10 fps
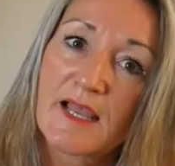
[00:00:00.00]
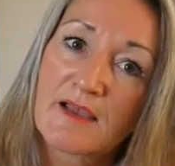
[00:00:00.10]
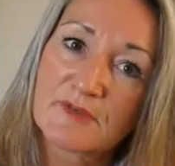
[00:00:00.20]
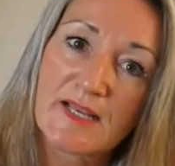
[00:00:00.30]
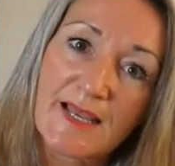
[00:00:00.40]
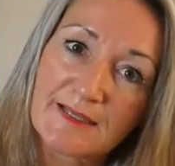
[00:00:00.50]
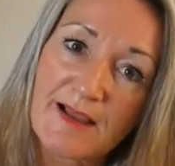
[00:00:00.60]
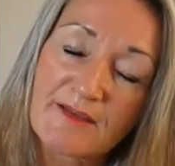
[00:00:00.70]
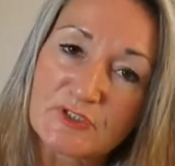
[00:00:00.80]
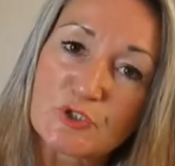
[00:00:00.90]

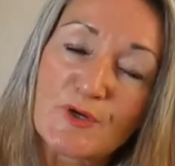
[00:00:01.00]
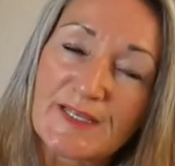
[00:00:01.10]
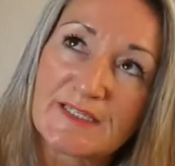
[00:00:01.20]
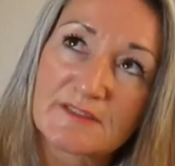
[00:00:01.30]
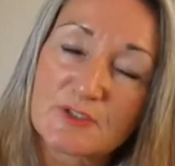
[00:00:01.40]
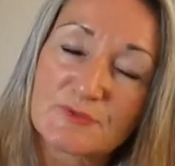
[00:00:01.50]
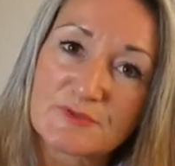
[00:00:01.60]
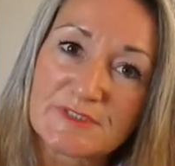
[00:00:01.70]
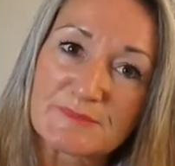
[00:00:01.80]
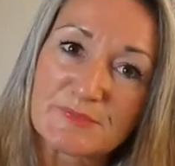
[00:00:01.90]
haven't got any other
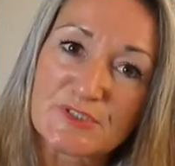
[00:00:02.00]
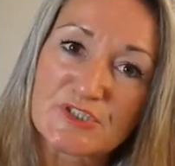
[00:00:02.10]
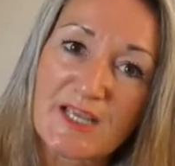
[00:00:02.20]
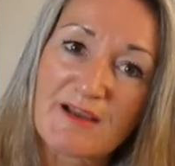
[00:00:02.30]
quilting books yet,